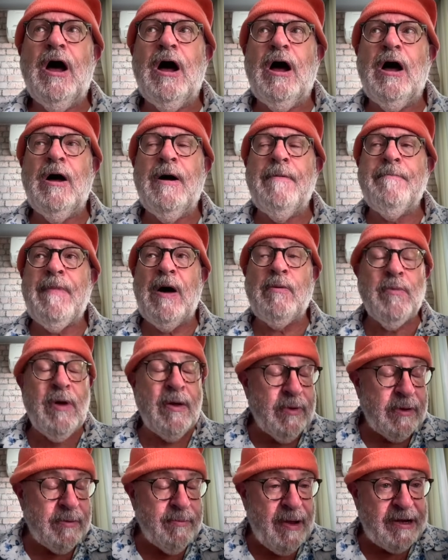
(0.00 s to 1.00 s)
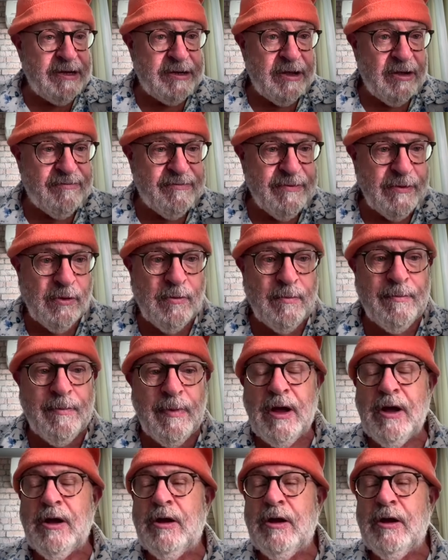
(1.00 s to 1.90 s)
and when we made our film